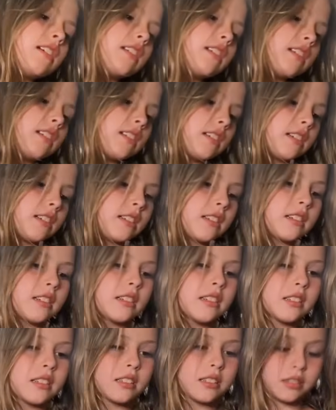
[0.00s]
often
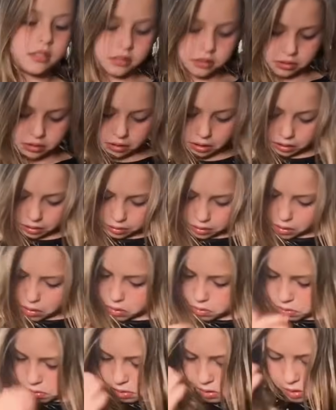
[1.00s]
because Quatro
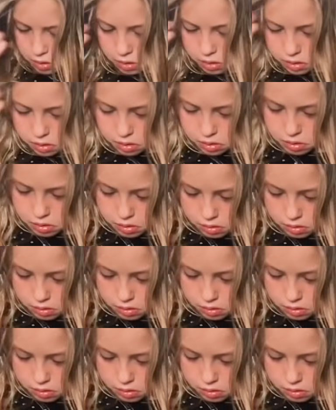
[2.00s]
is a